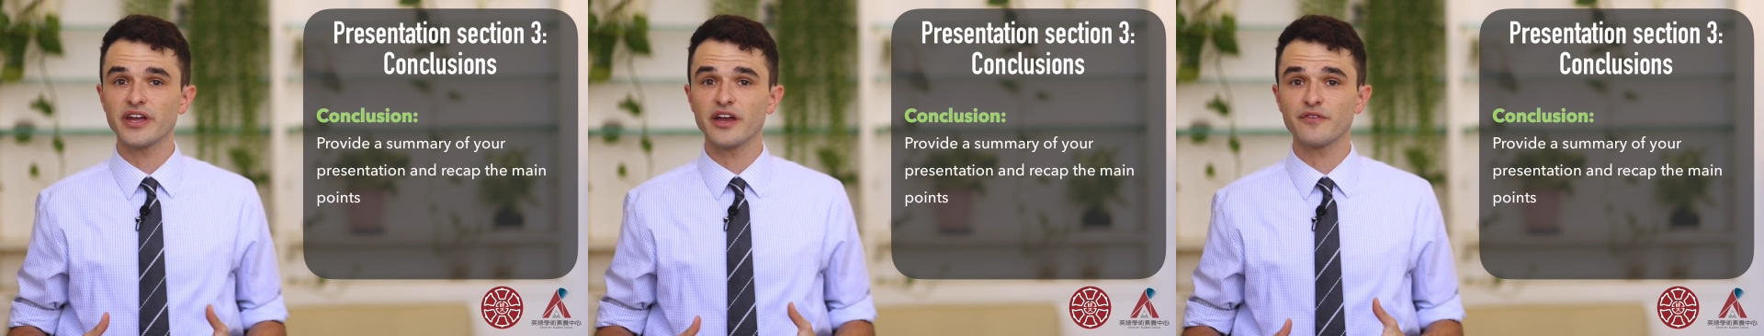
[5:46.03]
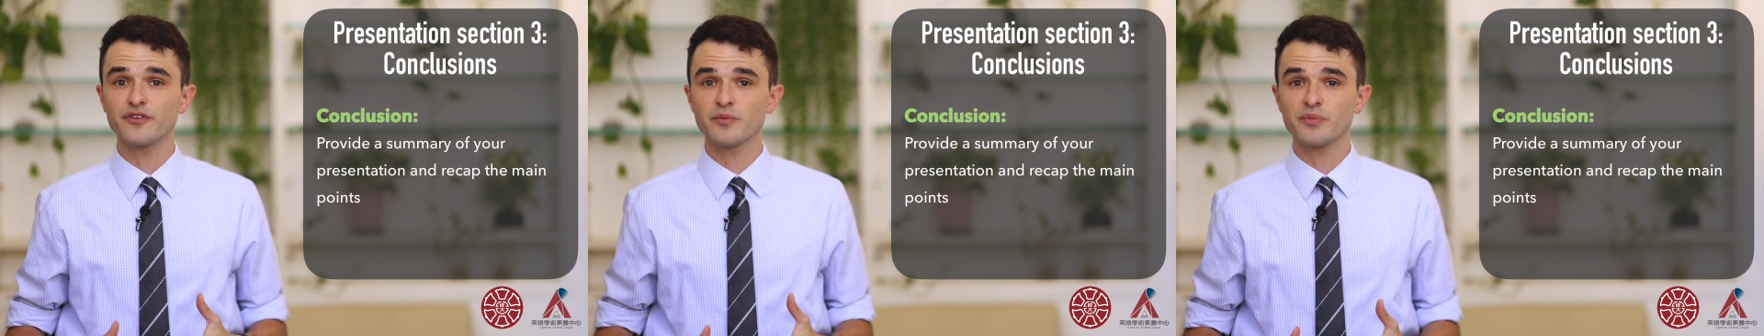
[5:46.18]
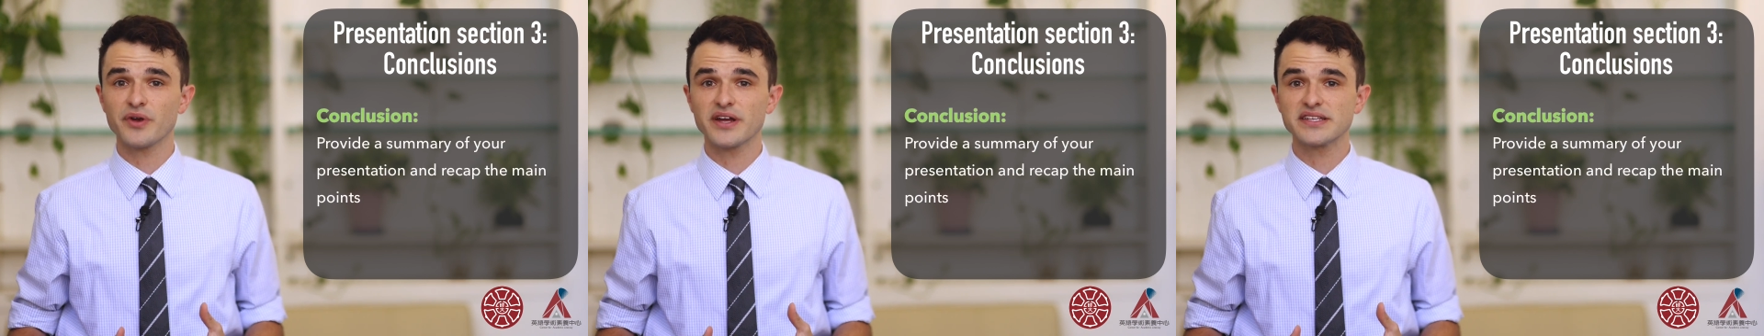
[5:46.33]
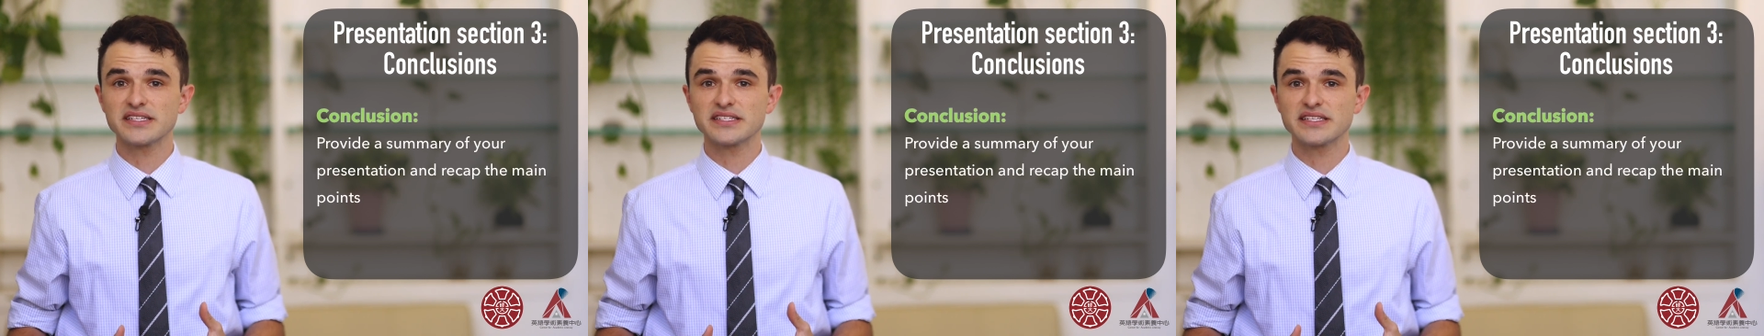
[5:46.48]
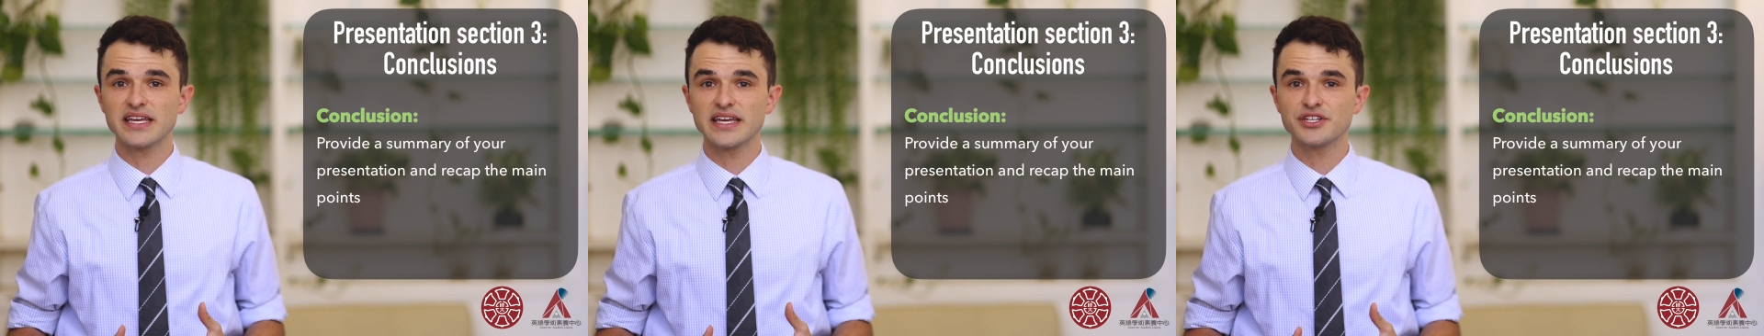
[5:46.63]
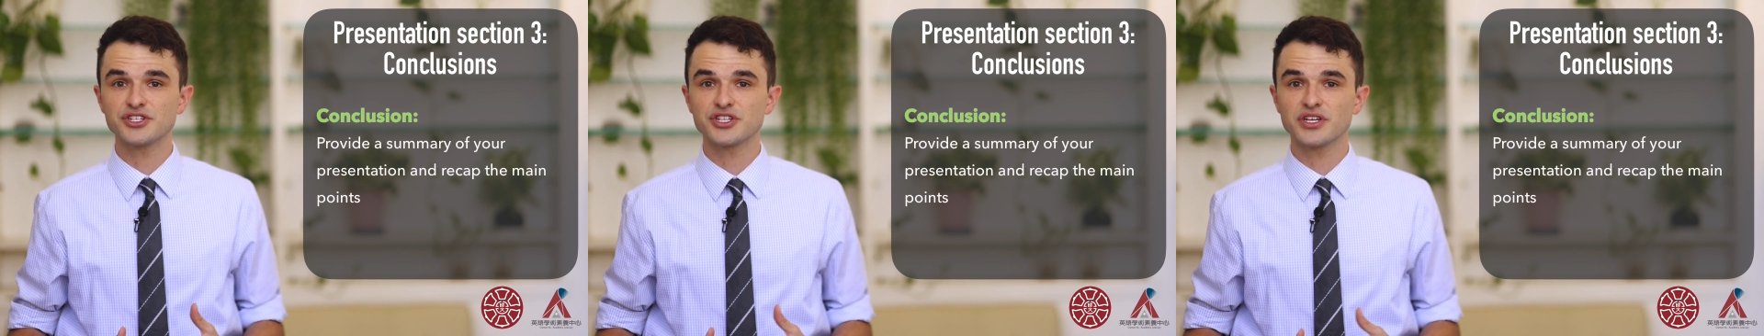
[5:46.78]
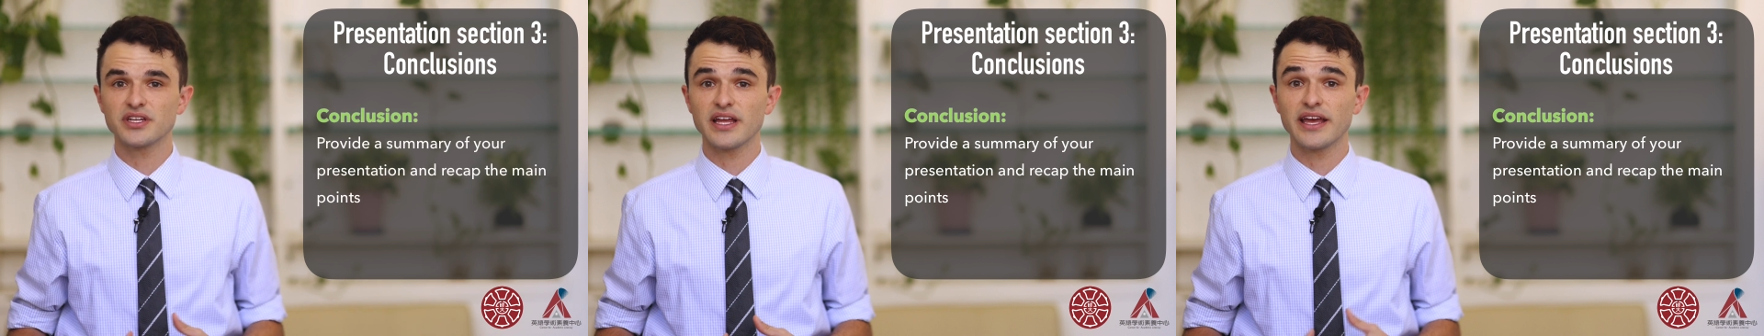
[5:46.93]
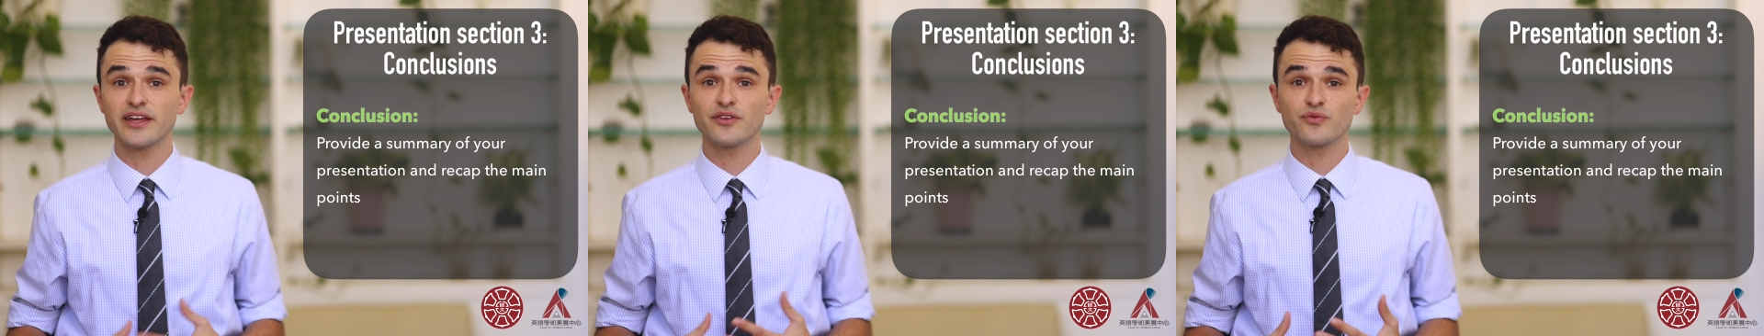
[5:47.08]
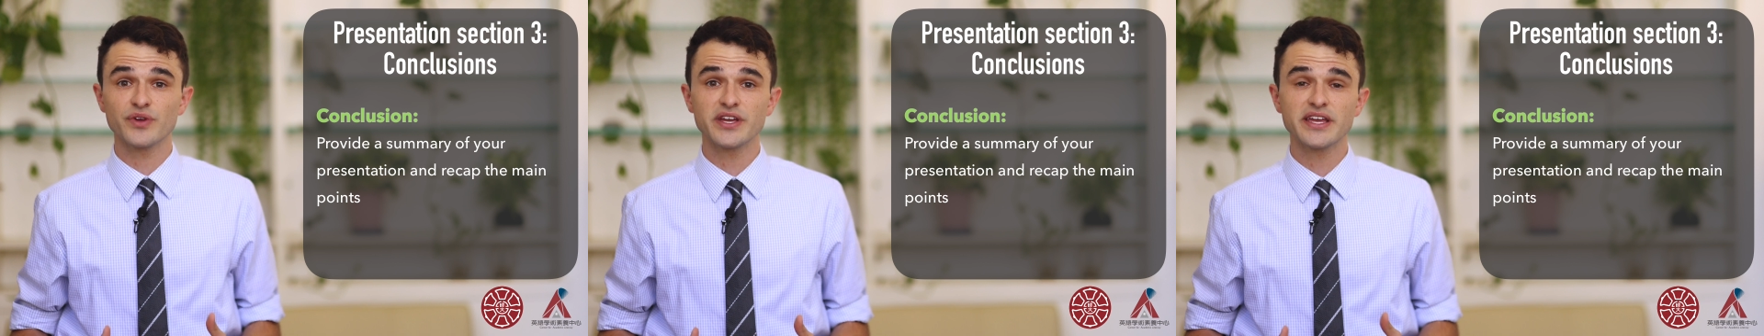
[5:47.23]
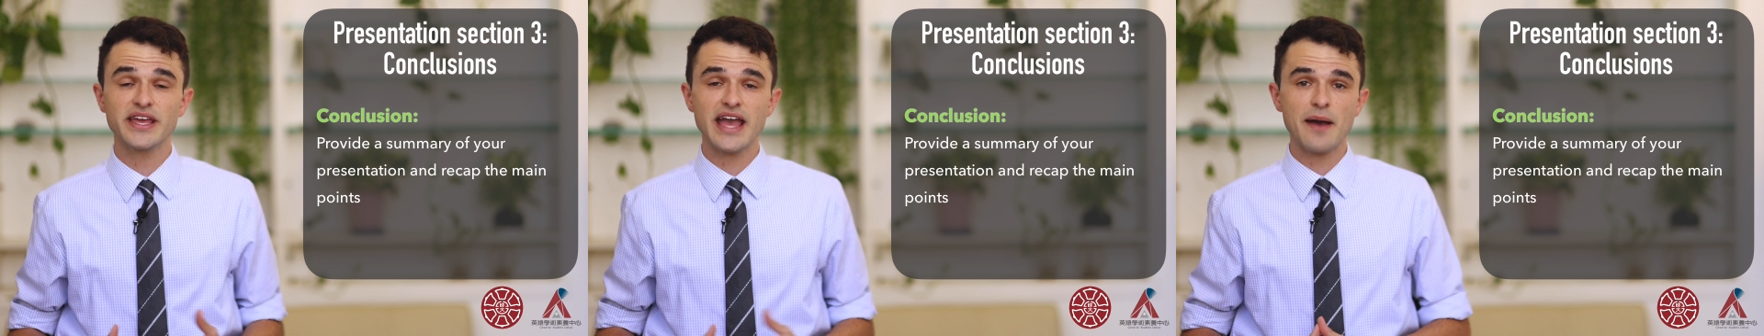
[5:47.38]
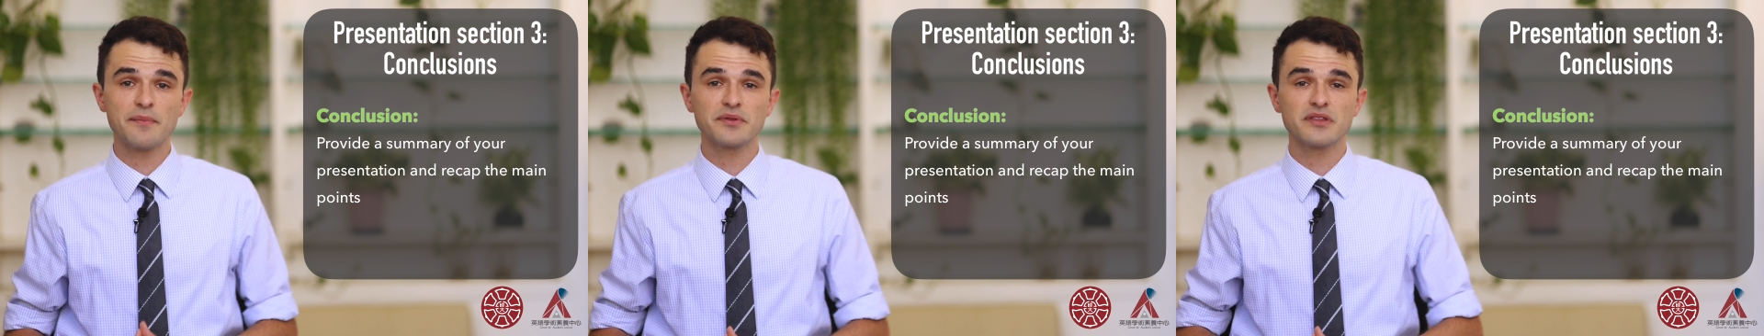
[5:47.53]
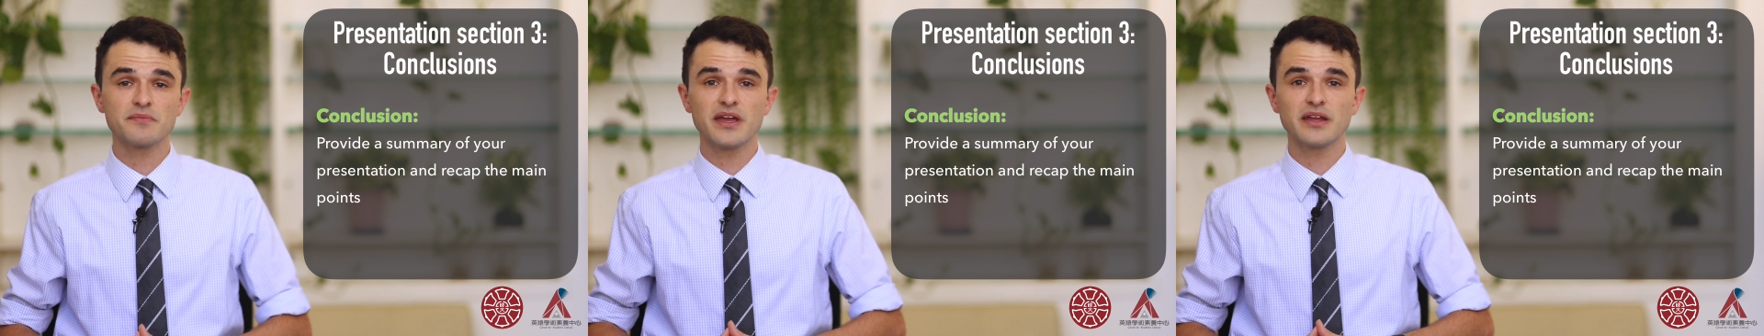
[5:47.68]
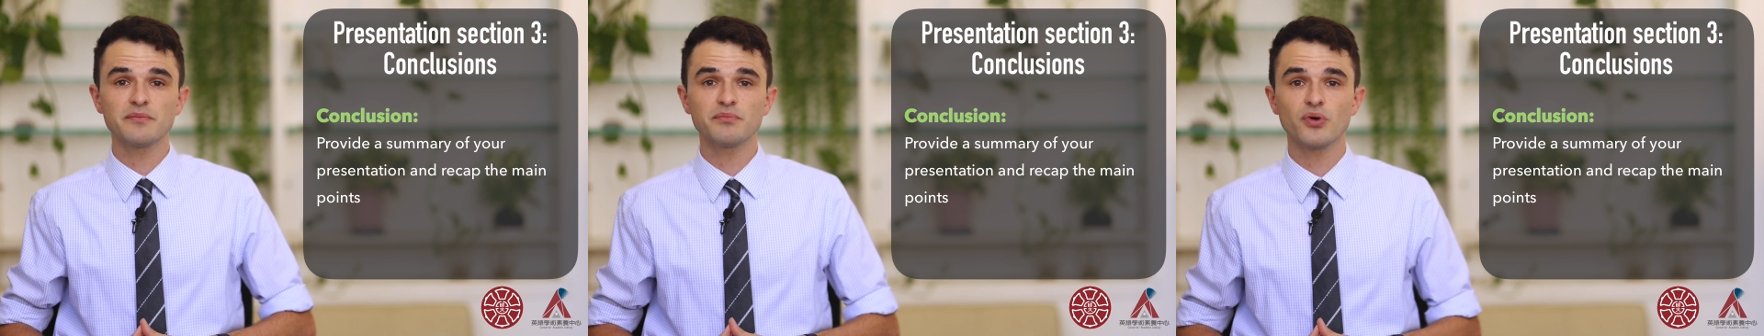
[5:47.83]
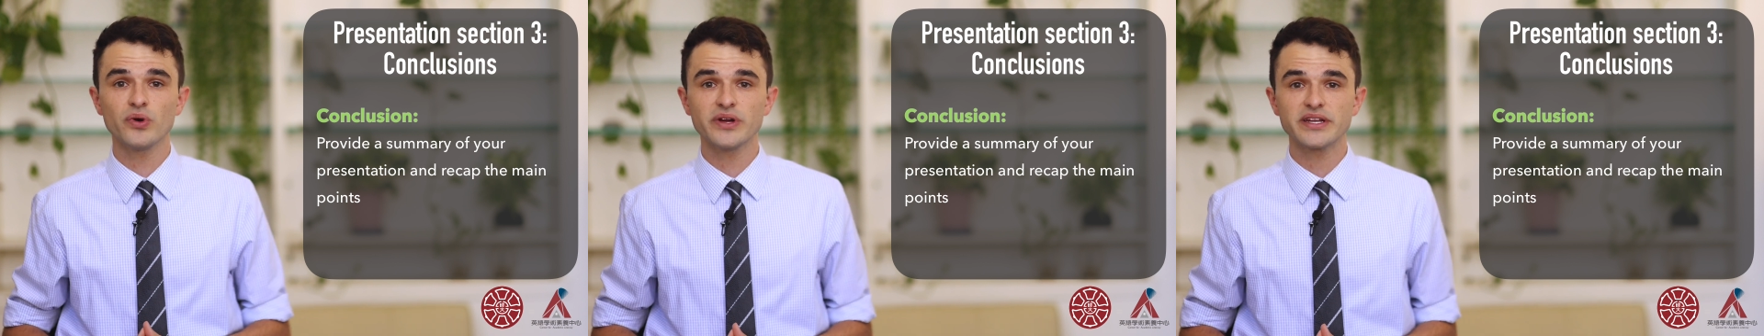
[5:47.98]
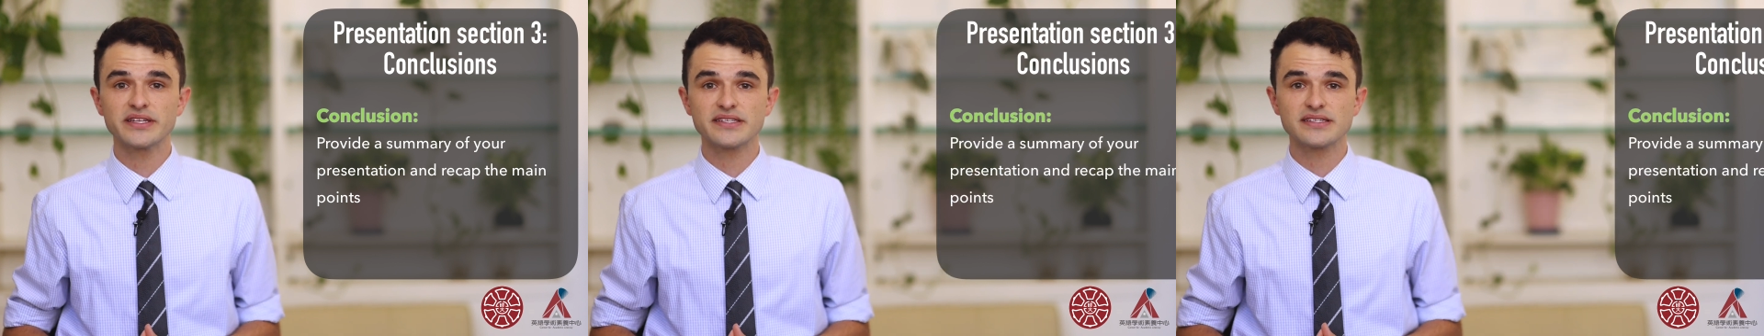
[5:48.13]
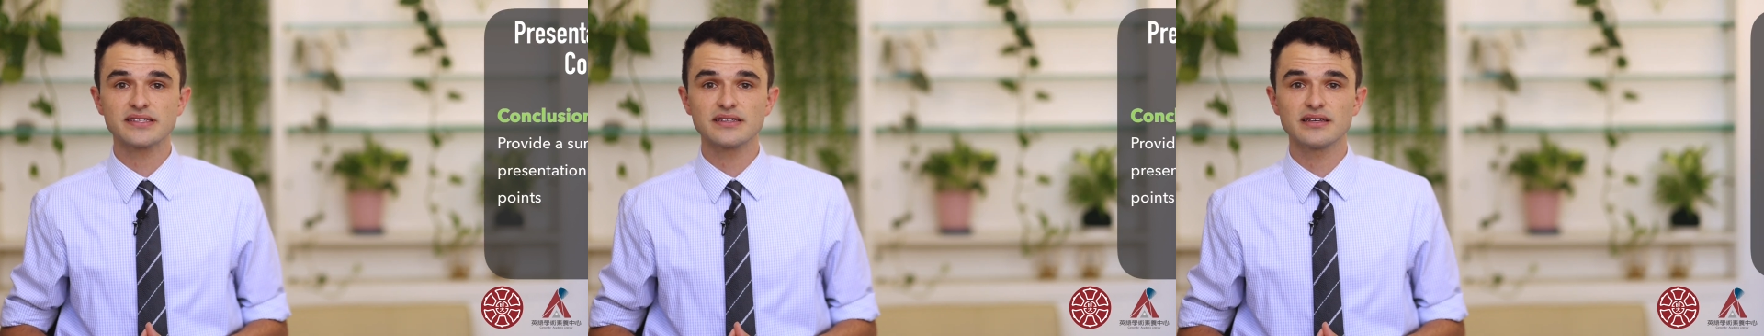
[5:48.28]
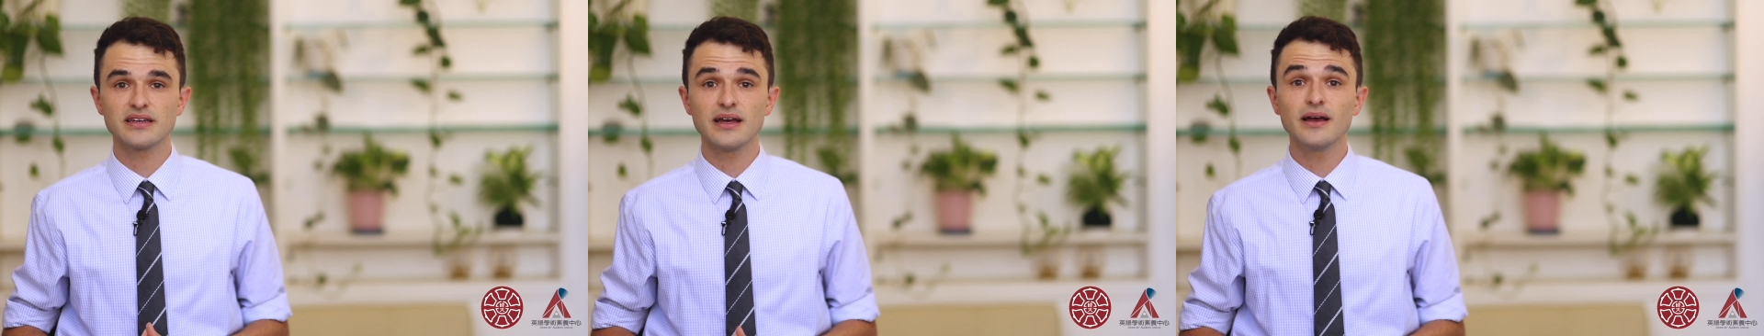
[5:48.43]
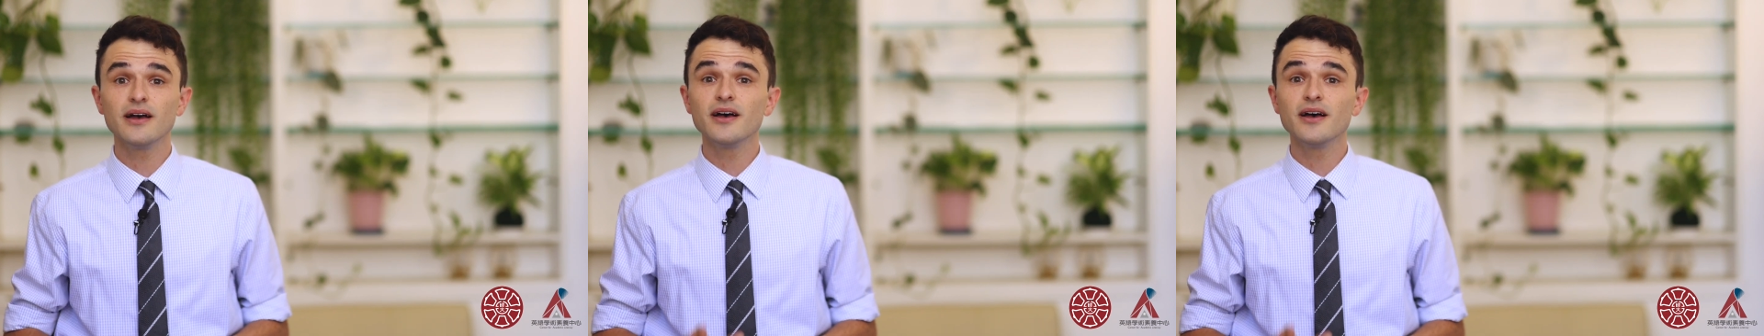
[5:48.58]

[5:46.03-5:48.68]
of your presentation and recap the main points.